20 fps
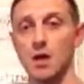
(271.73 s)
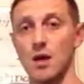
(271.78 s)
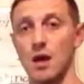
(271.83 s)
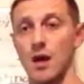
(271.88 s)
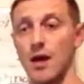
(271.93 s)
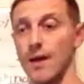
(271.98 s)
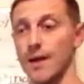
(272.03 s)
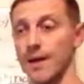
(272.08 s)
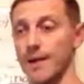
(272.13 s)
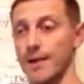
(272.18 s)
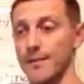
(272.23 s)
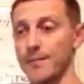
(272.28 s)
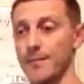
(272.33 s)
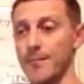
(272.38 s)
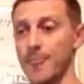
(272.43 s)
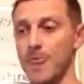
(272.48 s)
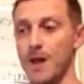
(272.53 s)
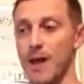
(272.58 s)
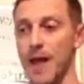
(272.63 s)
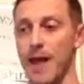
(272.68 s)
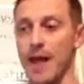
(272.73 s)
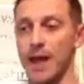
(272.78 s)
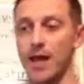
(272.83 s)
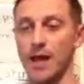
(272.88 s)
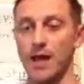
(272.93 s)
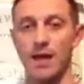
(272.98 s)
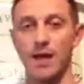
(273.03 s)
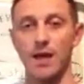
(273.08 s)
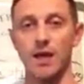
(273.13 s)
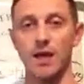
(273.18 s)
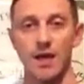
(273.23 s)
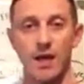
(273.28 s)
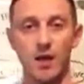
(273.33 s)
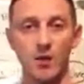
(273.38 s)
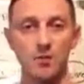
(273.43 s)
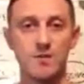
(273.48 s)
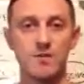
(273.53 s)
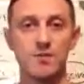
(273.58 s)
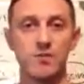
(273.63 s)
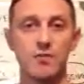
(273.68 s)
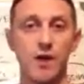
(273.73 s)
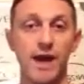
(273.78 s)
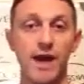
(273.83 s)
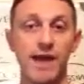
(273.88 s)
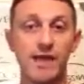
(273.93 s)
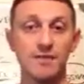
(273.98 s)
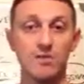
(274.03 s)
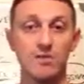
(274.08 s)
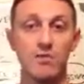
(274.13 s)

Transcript: and it helps raise